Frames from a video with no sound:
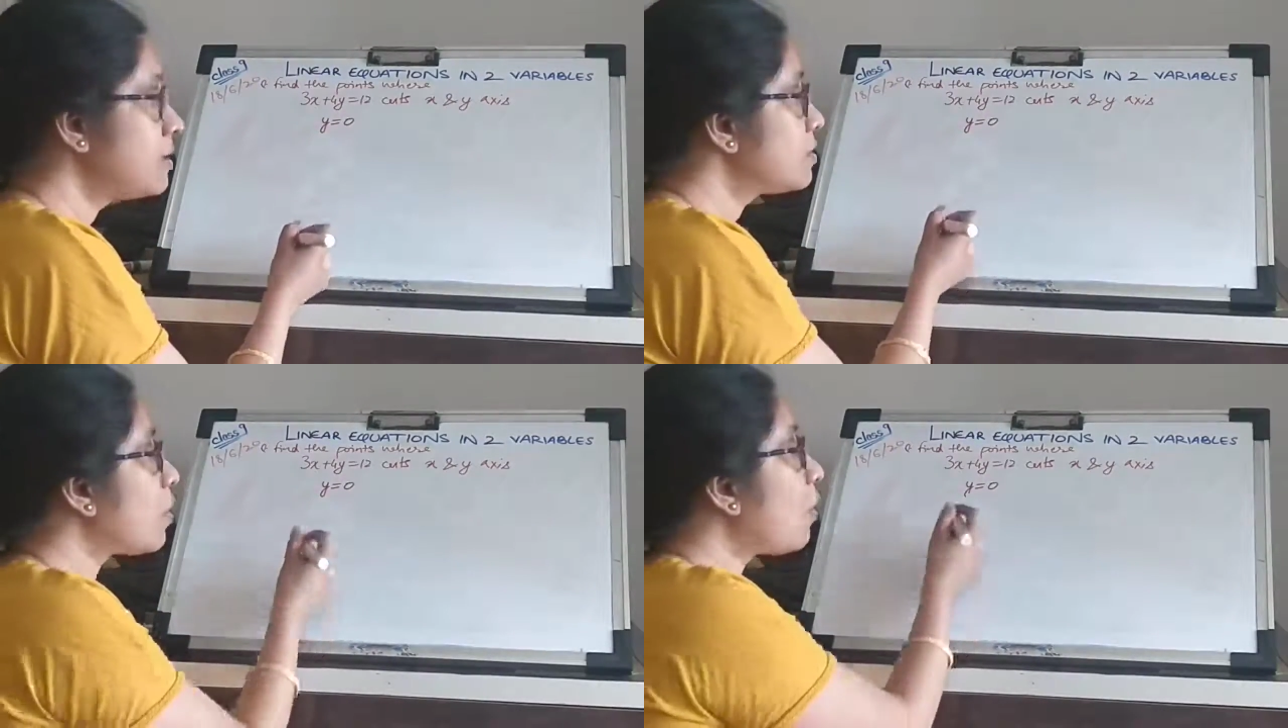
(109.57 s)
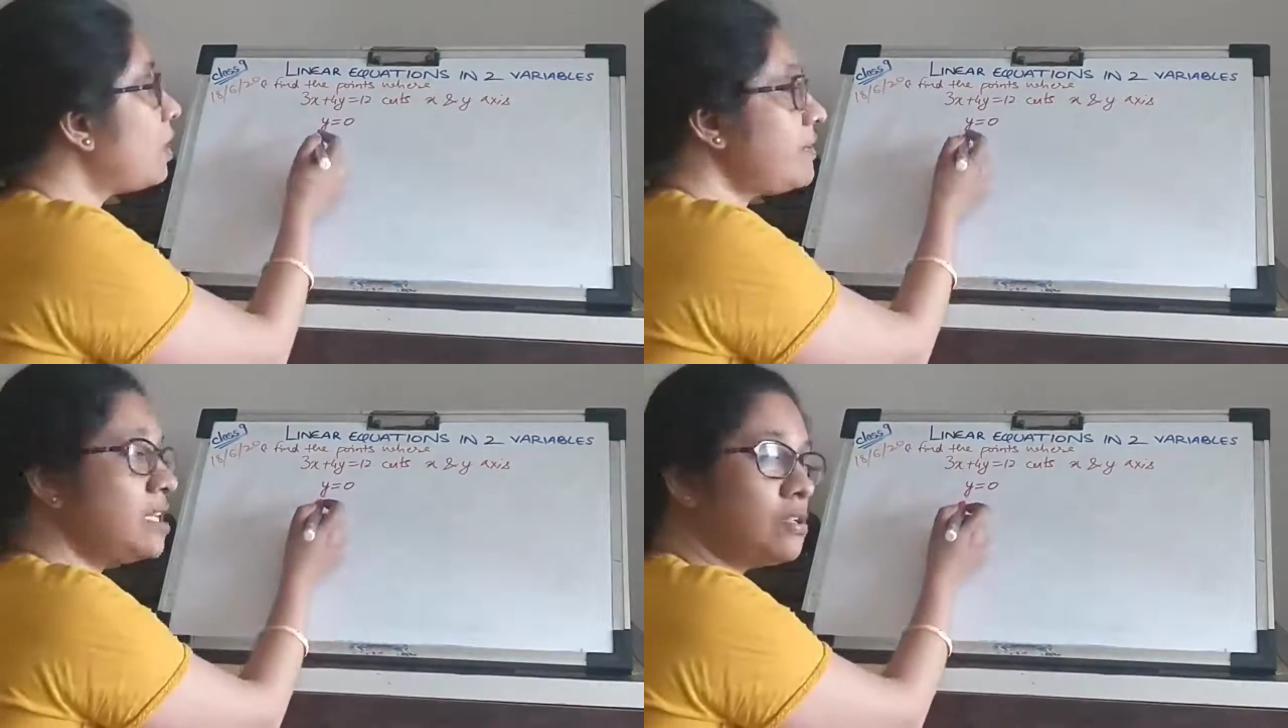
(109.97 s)
So all
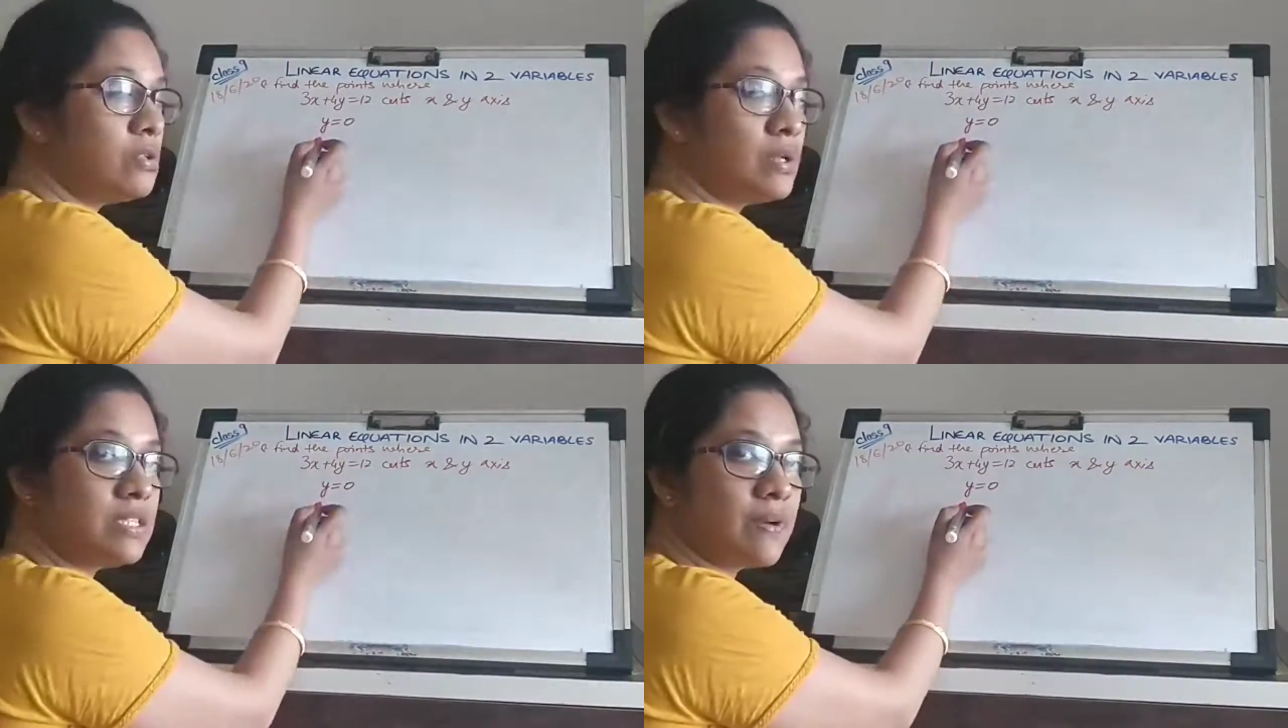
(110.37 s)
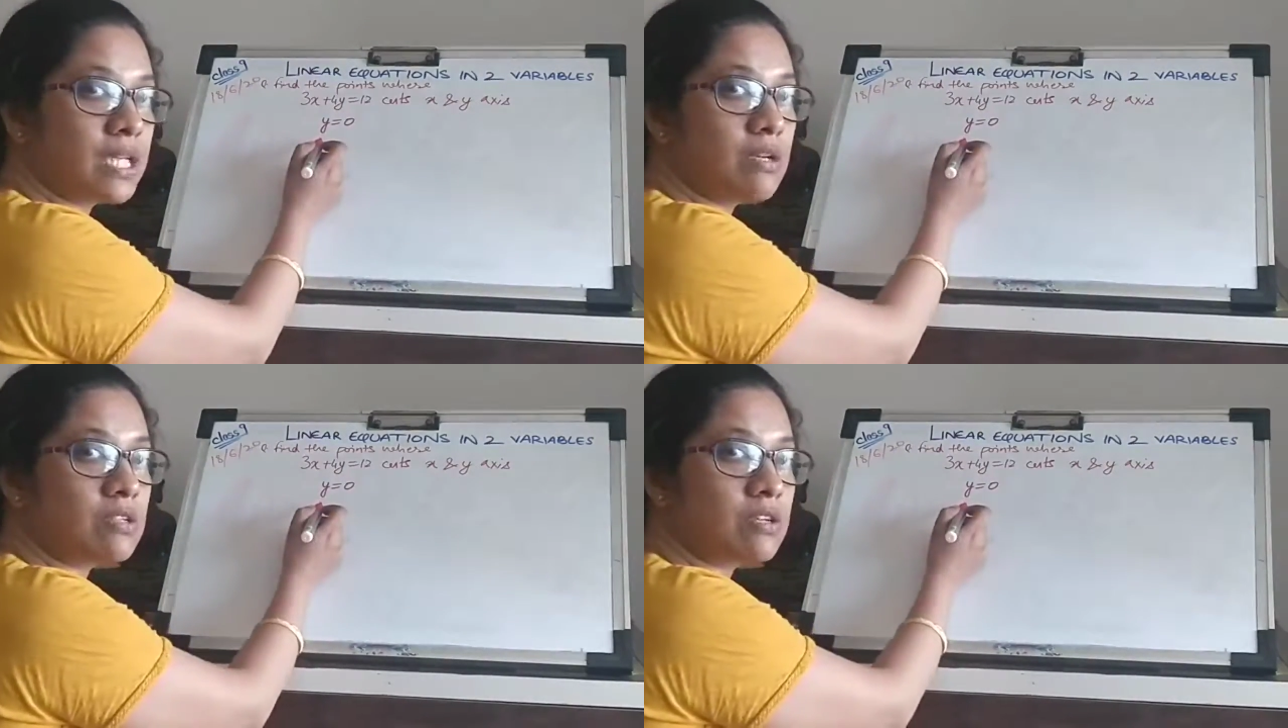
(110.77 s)
we need to do is
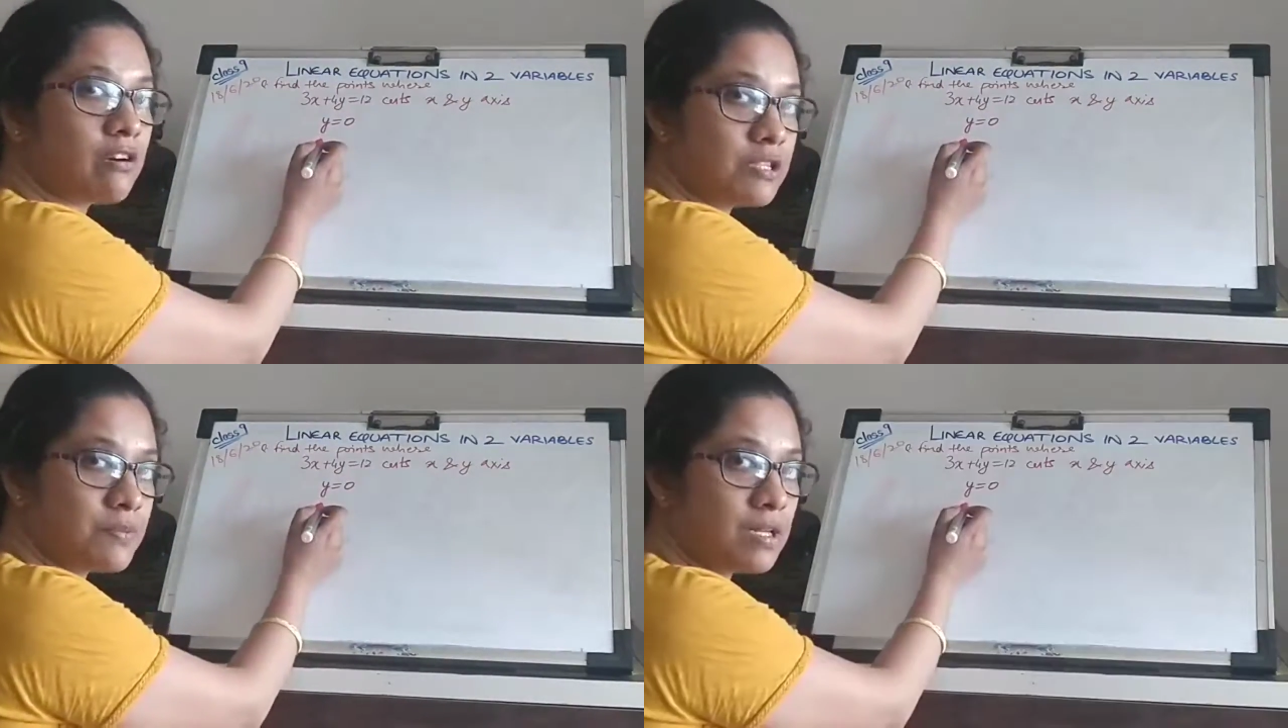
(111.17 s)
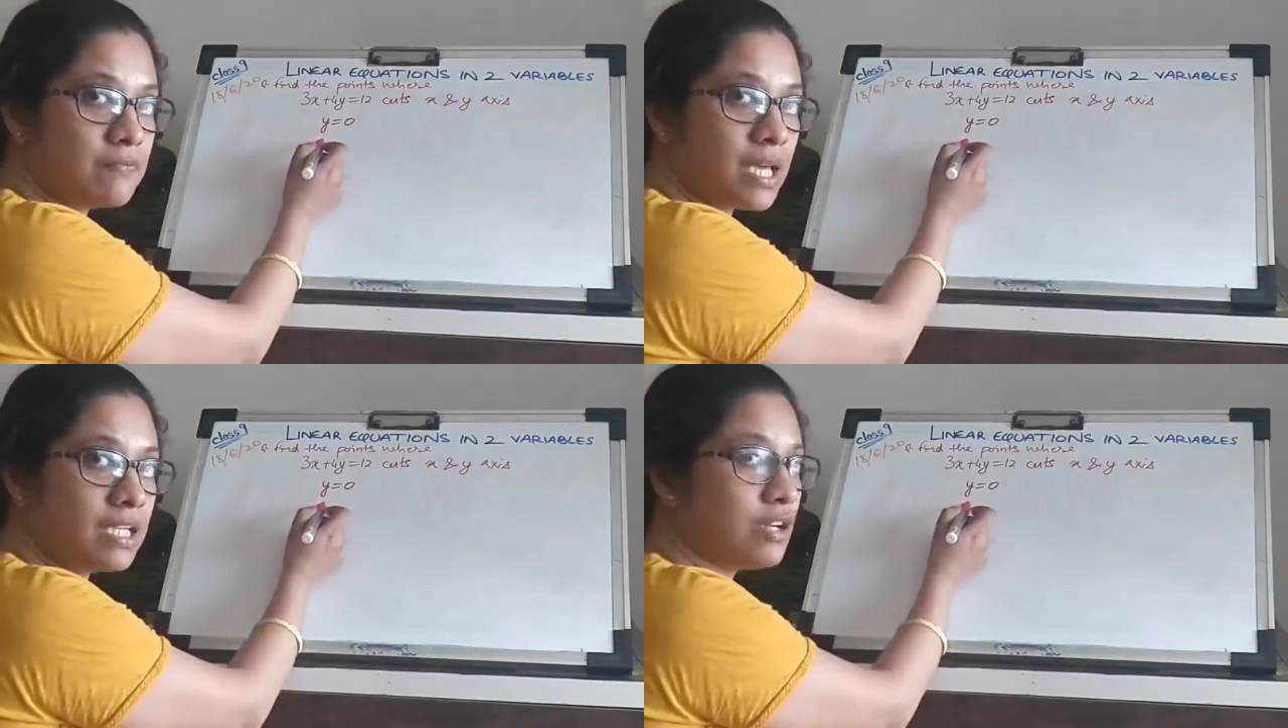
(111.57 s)
find out the corresponding
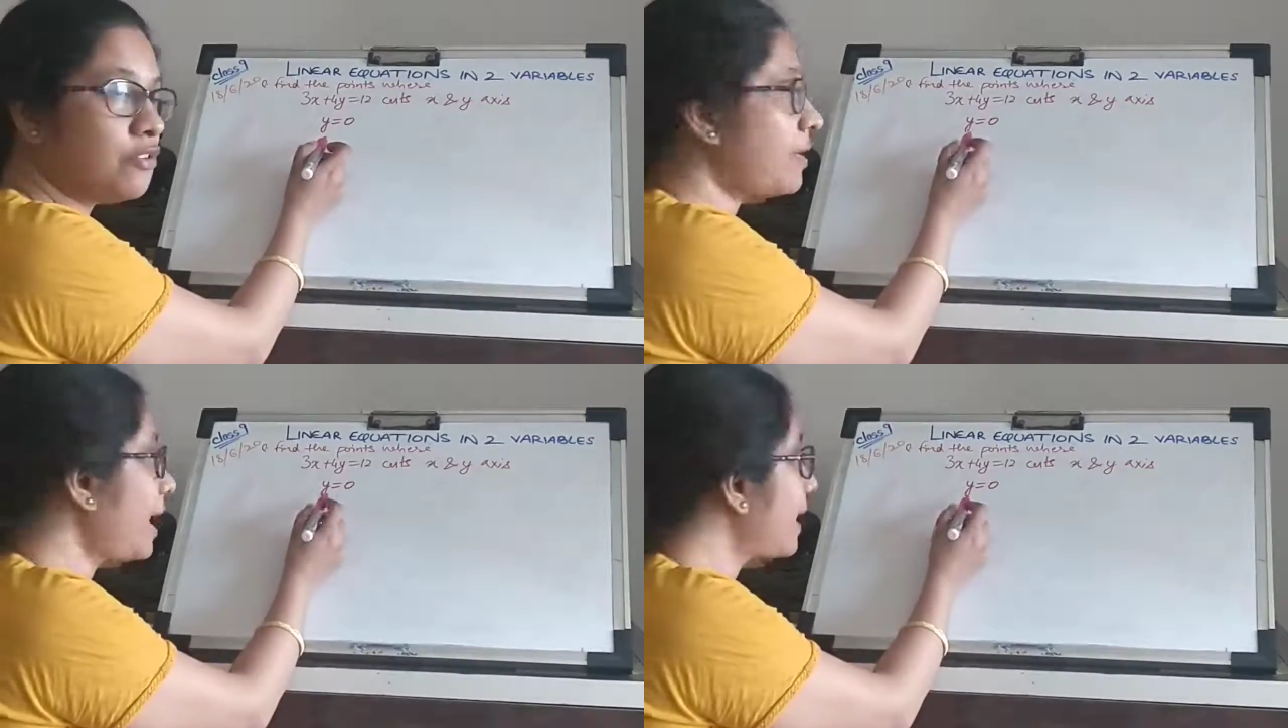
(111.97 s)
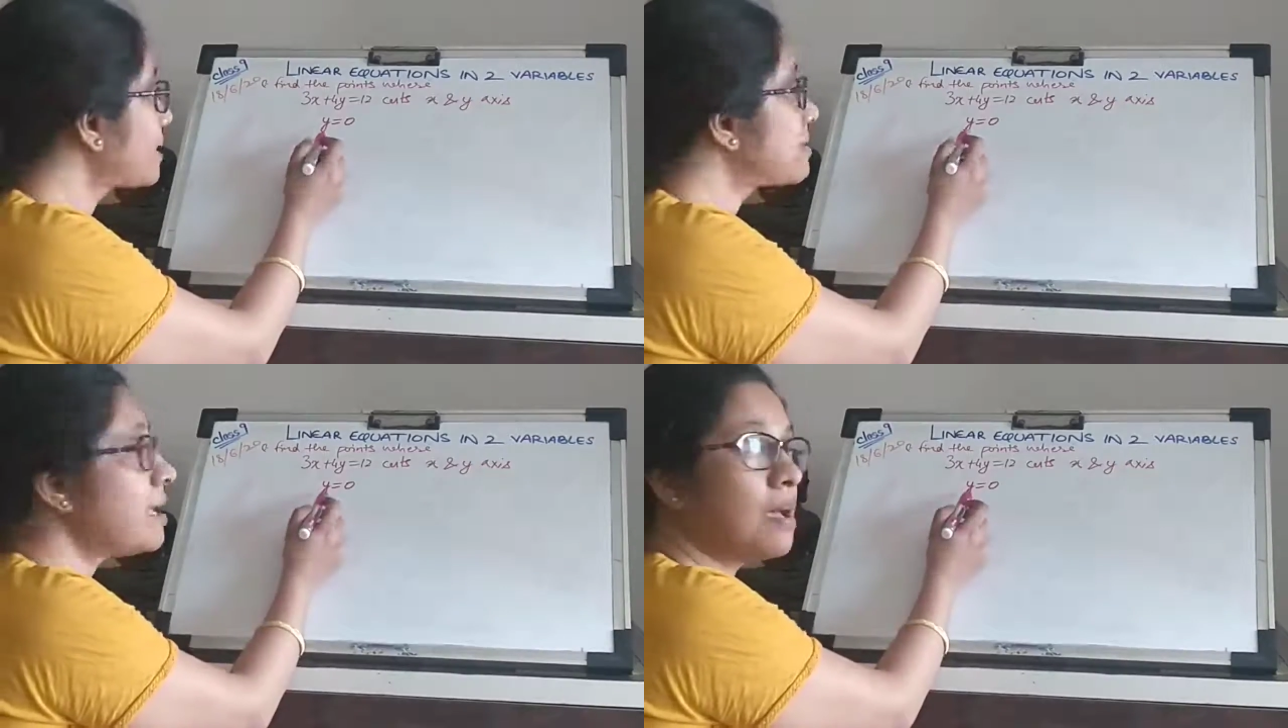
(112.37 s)
value of x